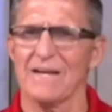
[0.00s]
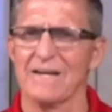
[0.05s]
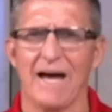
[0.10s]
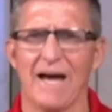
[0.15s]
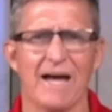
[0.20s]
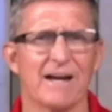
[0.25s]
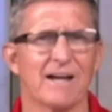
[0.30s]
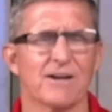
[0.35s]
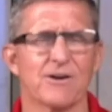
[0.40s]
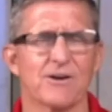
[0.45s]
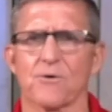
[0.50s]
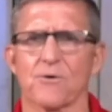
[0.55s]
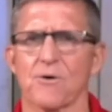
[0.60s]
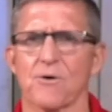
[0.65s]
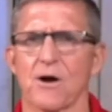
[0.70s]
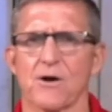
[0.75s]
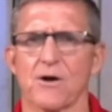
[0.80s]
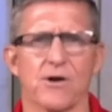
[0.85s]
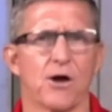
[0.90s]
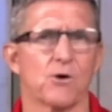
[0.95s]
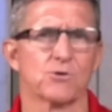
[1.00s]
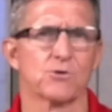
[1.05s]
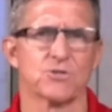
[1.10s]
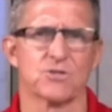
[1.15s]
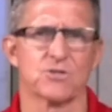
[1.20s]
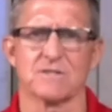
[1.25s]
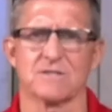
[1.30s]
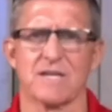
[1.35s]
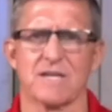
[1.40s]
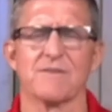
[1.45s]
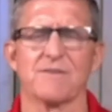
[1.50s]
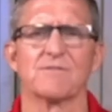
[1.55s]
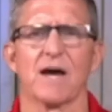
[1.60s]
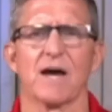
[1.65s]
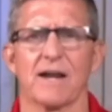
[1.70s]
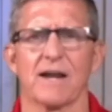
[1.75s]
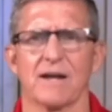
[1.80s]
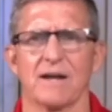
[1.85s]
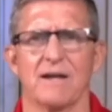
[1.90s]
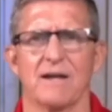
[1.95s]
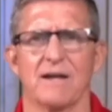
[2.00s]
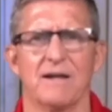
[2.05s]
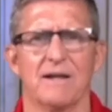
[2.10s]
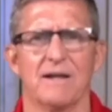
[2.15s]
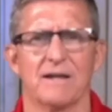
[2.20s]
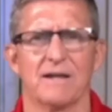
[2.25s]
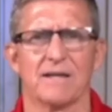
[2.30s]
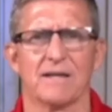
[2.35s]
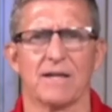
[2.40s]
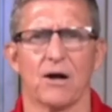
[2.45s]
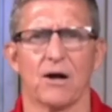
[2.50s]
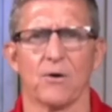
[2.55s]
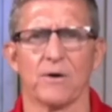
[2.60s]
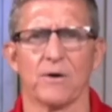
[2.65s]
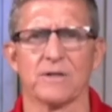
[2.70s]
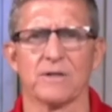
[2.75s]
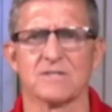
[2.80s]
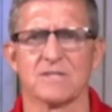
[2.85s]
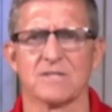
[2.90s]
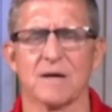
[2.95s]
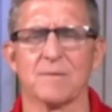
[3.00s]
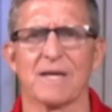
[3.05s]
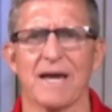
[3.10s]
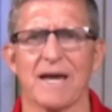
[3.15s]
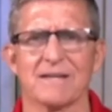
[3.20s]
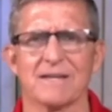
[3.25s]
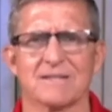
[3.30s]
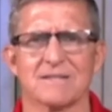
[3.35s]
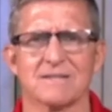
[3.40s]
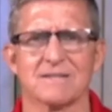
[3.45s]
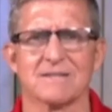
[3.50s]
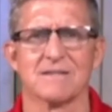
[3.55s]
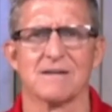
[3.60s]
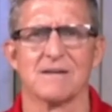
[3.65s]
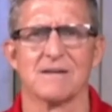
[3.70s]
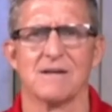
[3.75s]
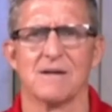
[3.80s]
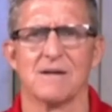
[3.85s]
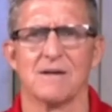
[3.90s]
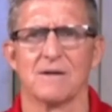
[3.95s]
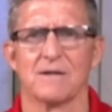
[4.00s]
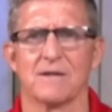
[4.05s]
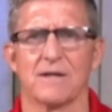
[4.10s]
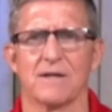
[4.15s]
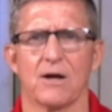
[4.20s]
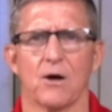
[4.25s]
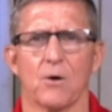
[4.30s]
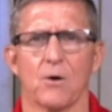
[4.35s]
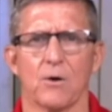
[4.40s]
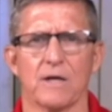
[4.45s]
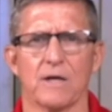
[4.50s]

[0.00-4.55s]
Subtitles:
not under our noses. They've done it, in some cases, in